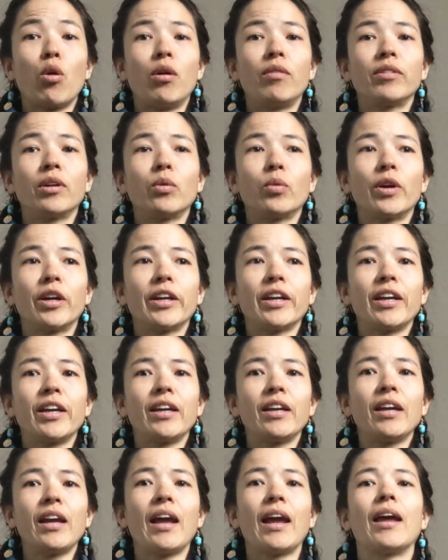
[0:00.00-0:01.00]

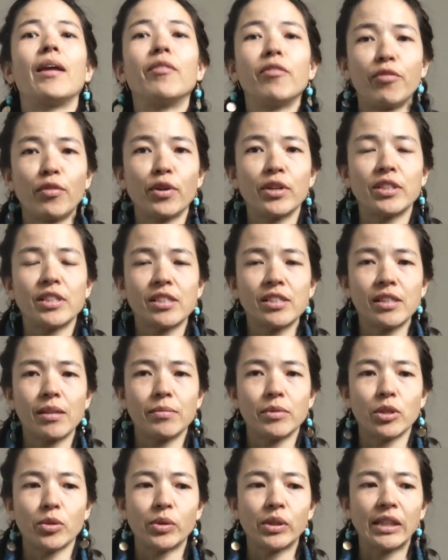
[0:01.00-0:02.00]
overworking and forces
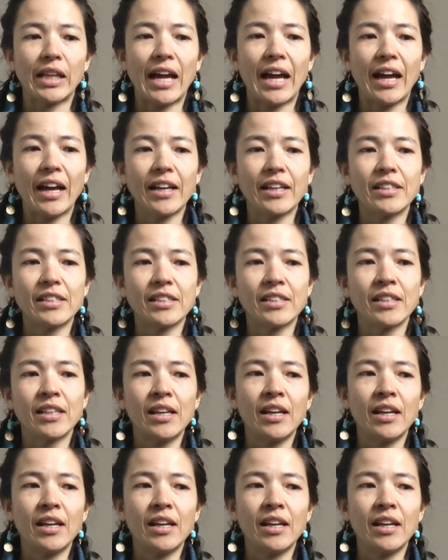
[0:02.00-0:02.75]
them to relax.